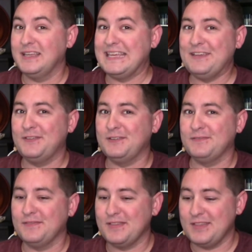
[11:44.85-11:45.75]
even if
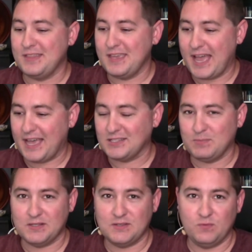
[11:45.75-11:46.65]
the
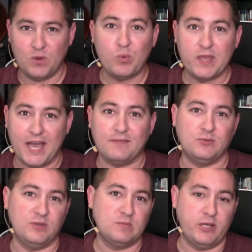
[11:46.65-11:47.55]
aspects of what we have to
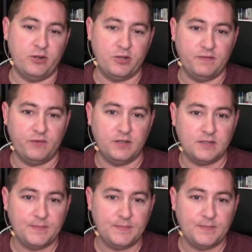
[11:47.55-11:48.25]
explain are different.